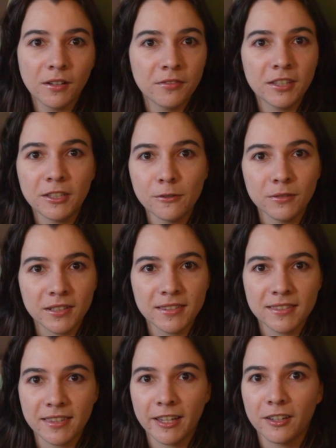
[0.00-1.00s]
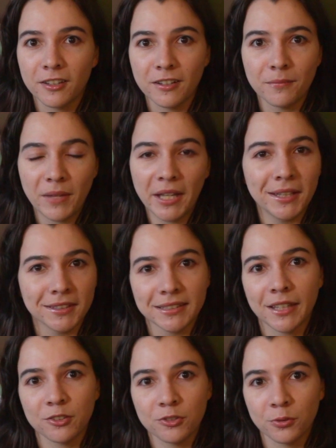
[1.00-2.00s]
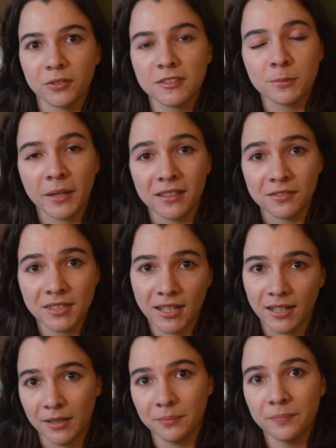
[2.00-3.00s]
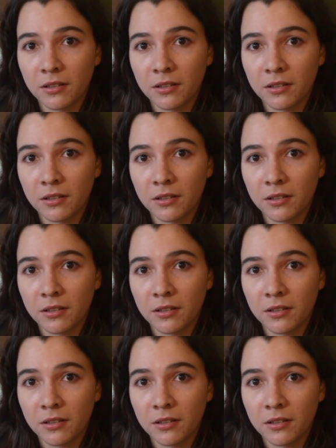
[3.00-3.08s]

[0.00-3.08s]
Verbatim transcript: of the units they could have made in that short span of time.